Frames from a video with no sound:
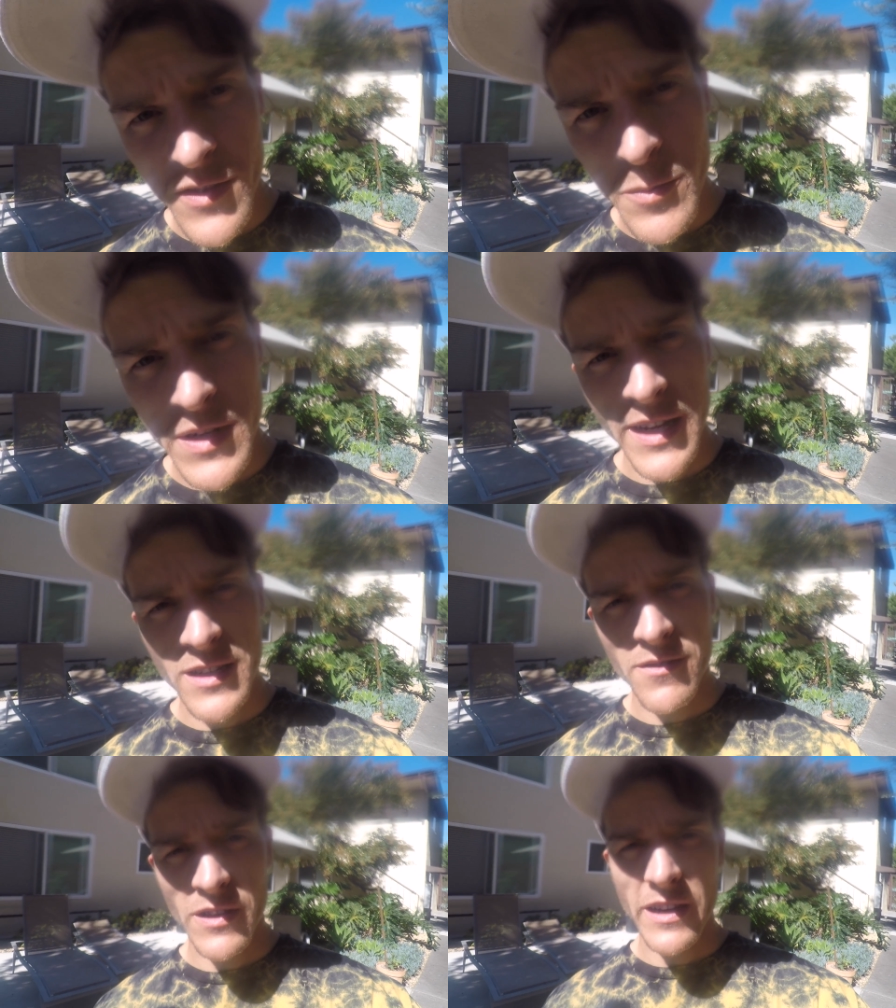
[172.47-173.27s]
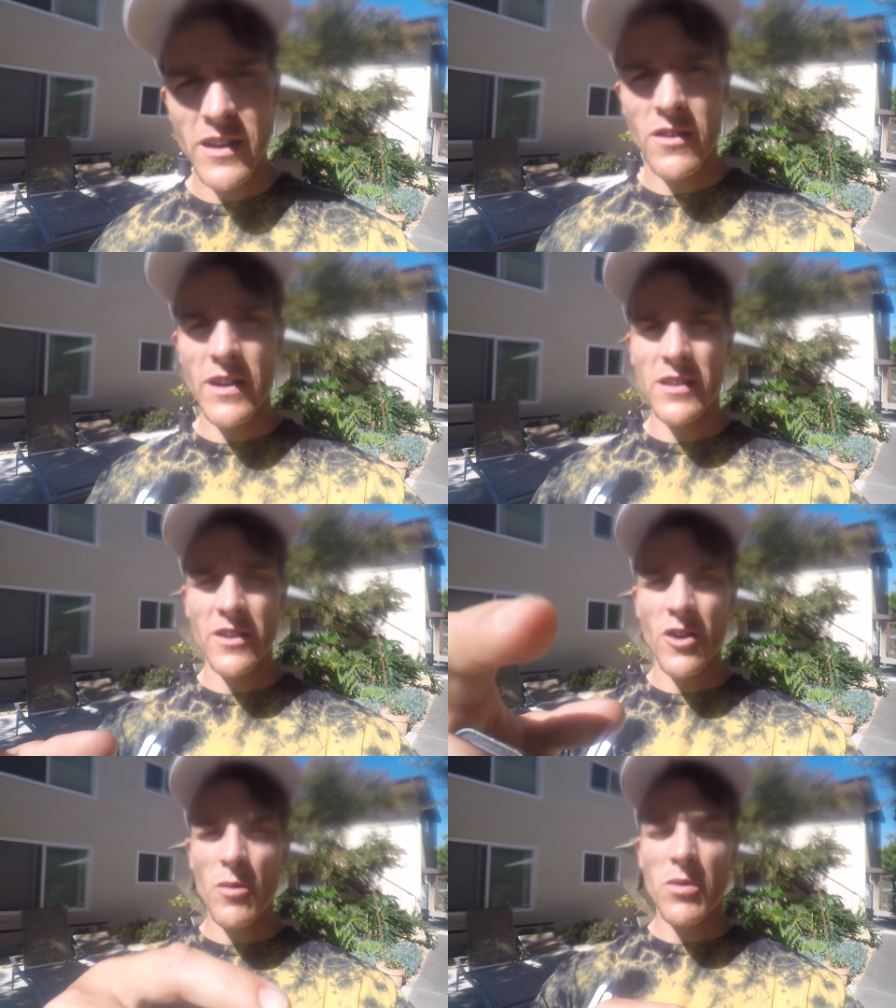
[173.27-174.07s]
the protective layer around the
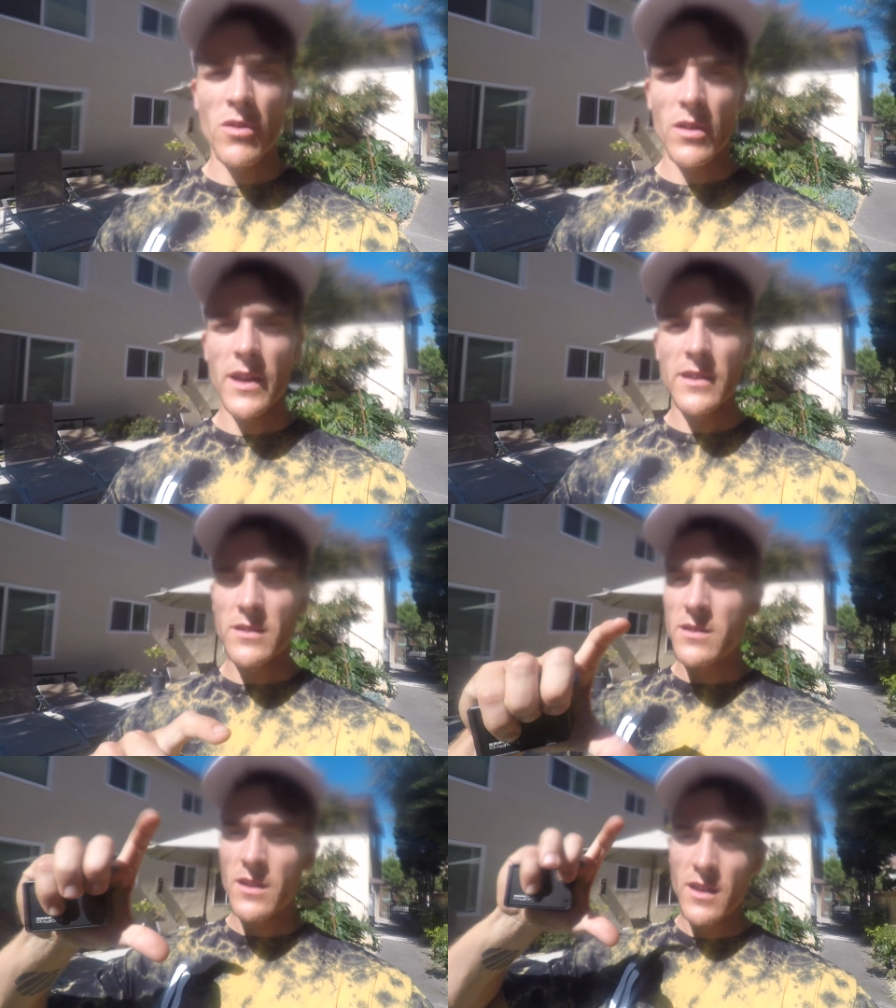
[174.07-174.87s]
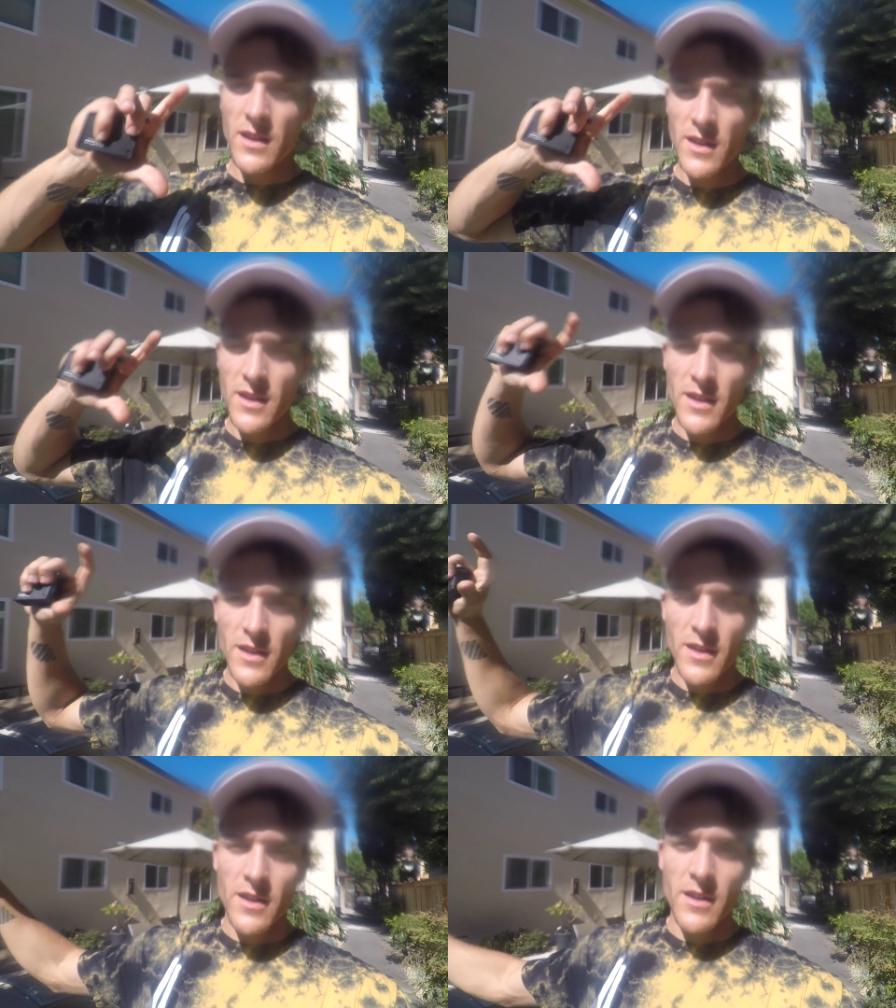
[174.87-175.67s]
GoPro lens.
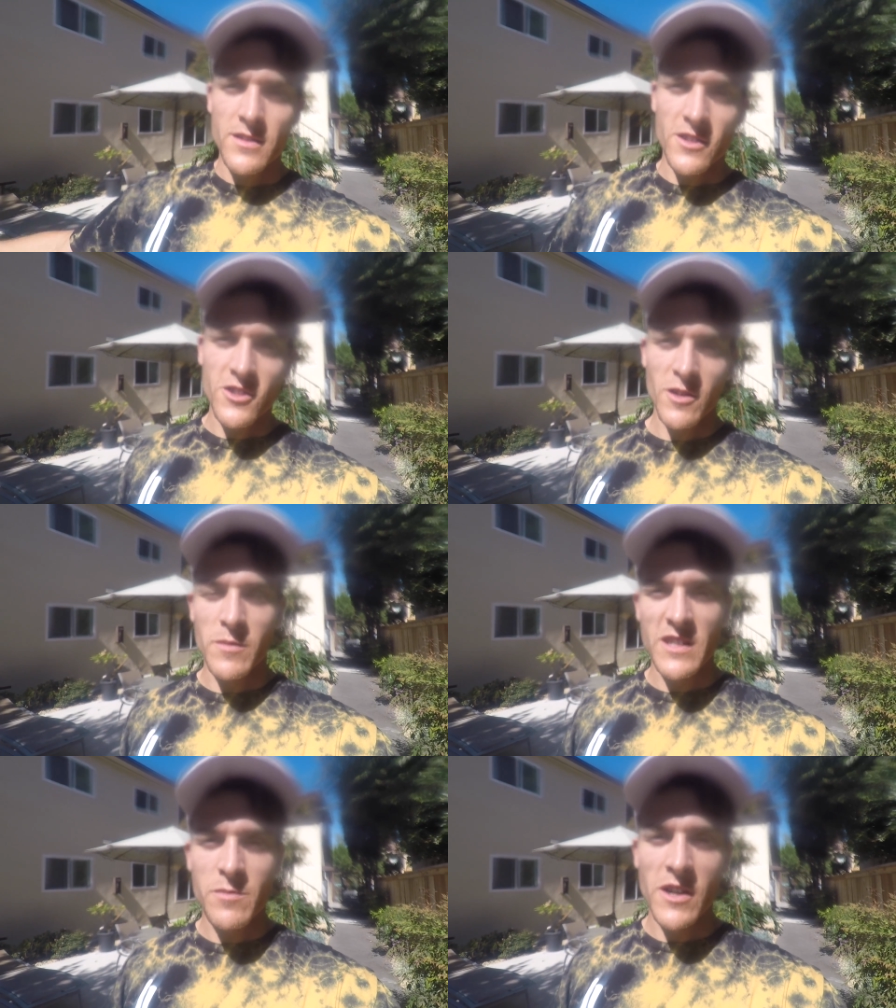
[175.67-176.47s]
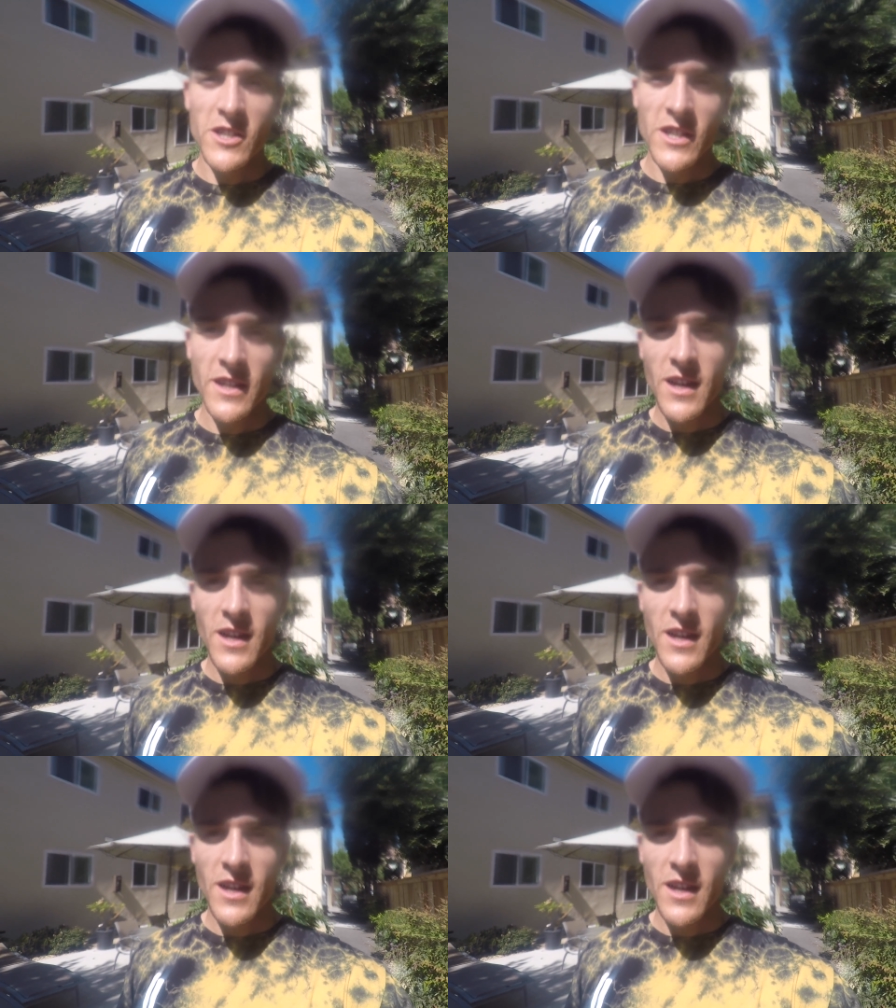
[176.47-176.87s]
It's extremely smudgy.